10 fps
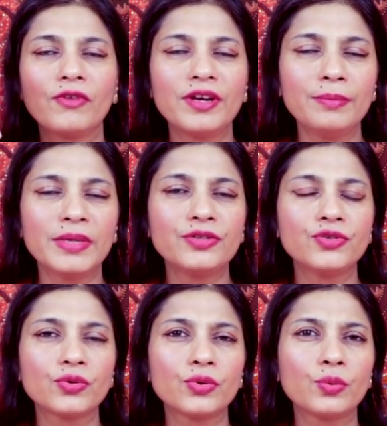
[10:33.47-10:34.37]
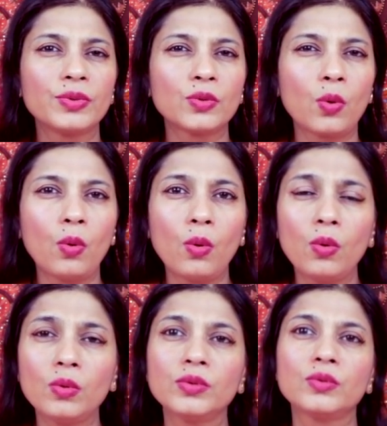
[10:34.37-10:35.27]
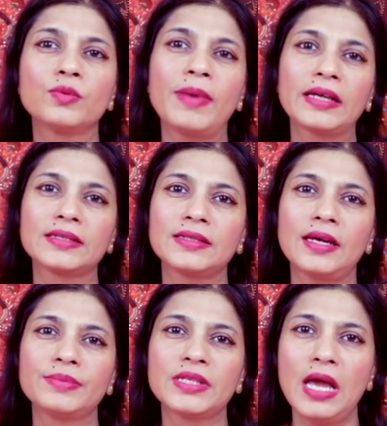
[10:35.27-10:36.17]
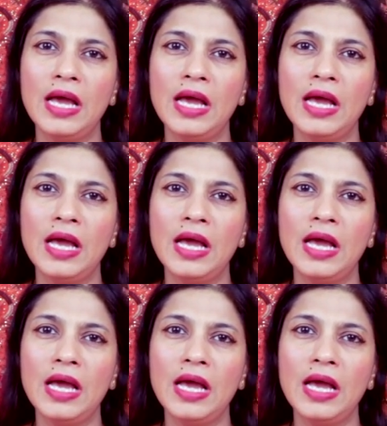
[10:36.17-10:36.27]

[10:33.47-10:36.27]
very mature with all those backstabs